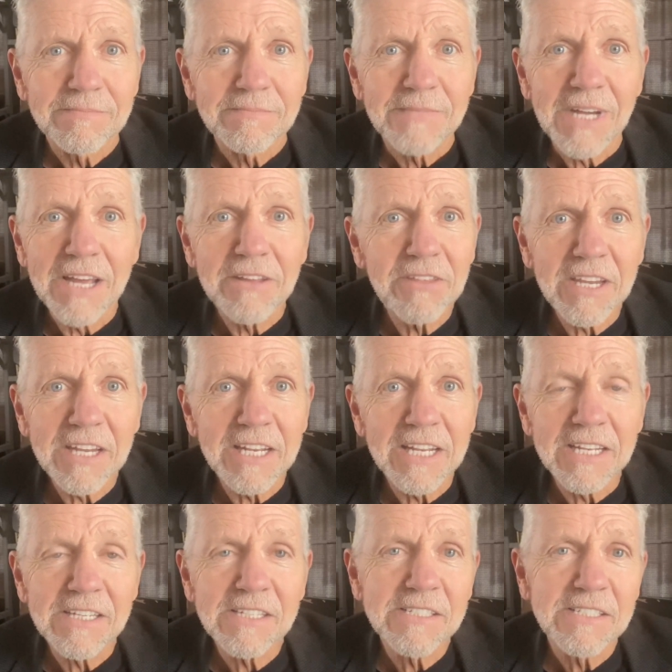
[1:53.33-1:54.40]
I think it
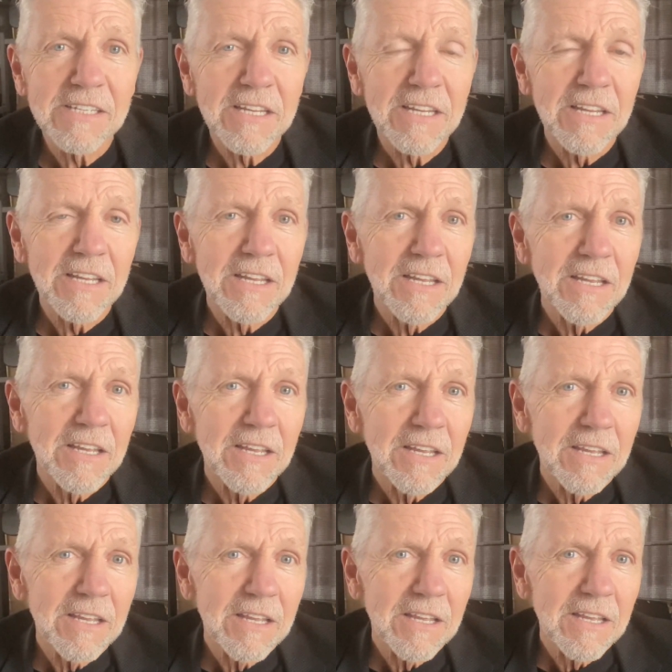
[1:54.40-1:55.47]
is.
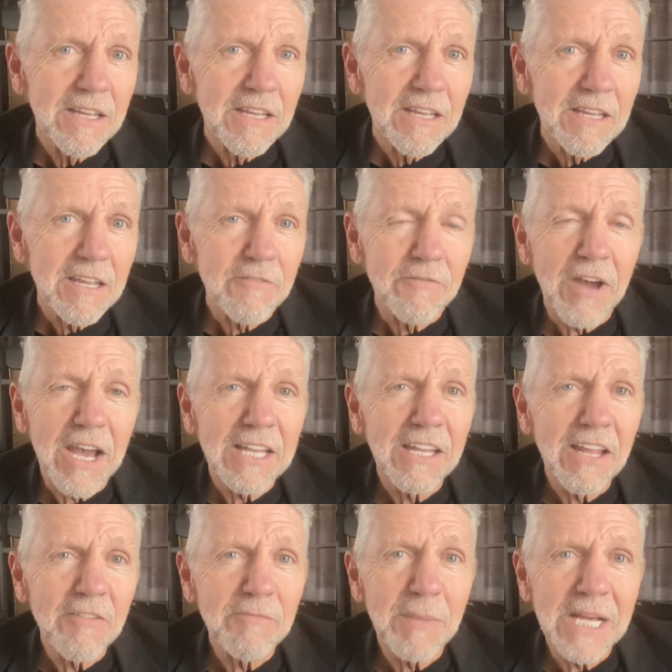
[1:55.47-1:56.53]
If I
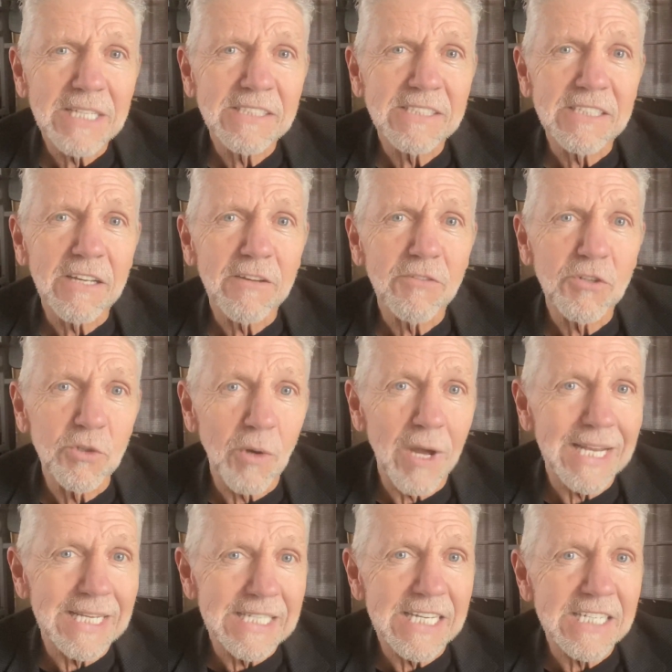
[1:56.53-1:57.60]
love myself, do
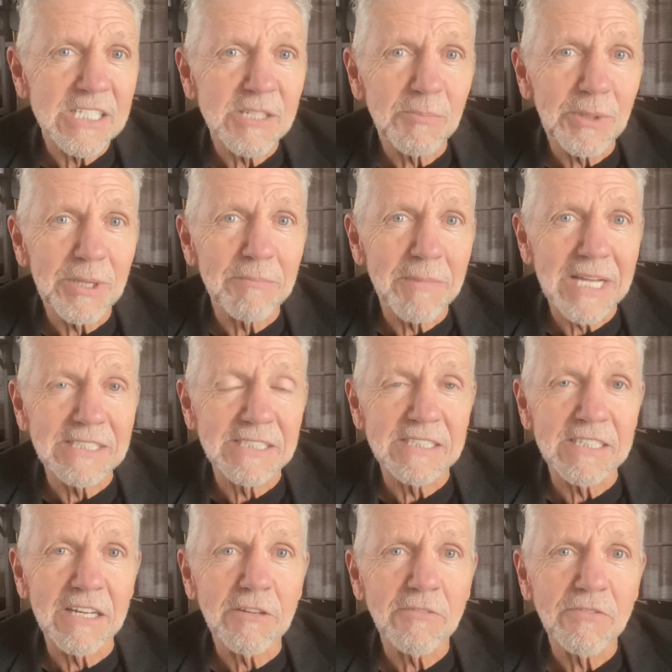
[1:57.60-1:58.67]
I discipline
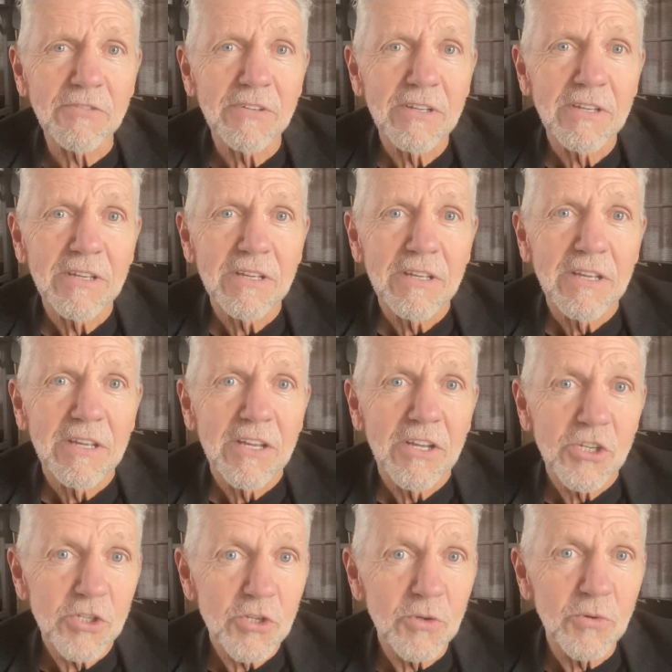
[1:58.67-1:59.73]
myself
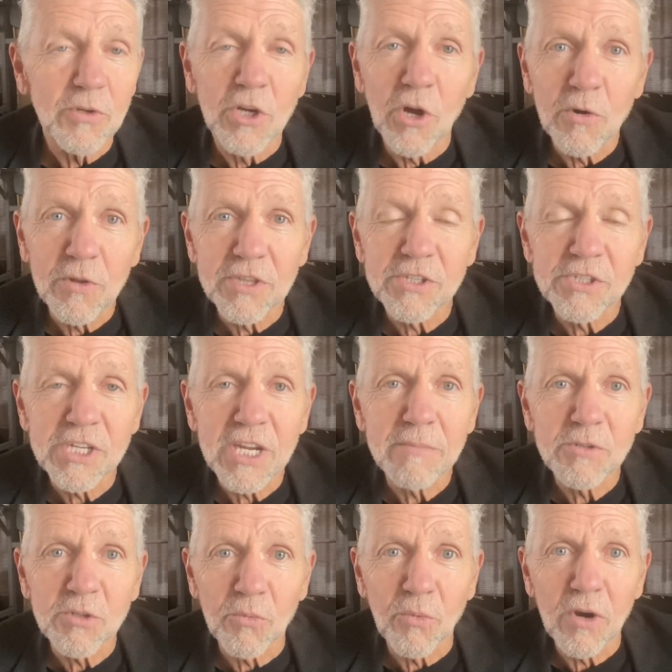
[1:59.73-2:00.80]
to go to the gym,
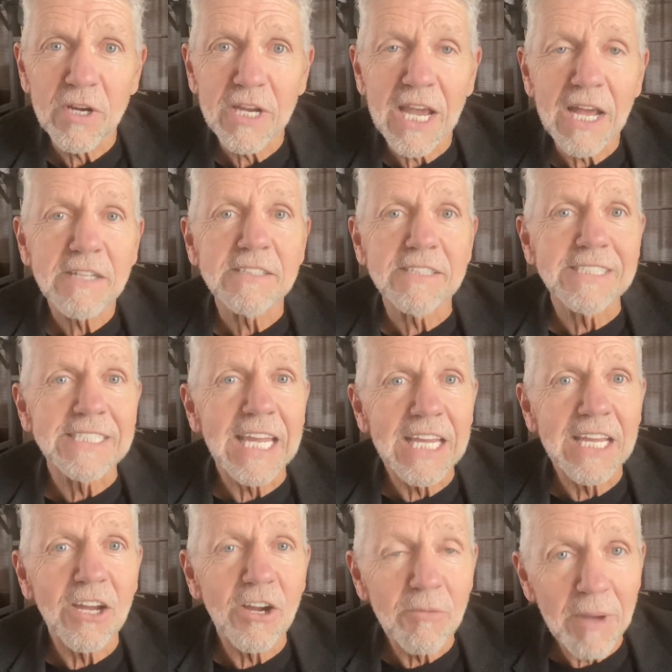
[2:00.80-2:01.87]
to work out, to take
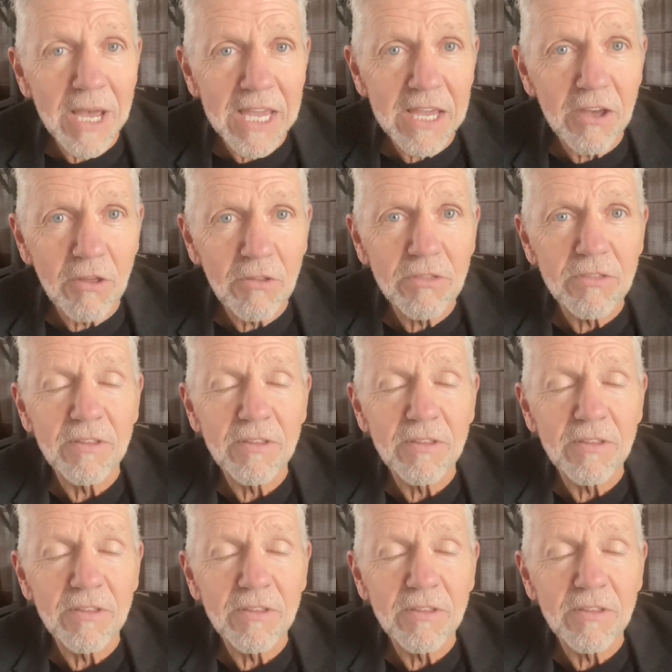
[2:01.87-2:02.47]
care of my health?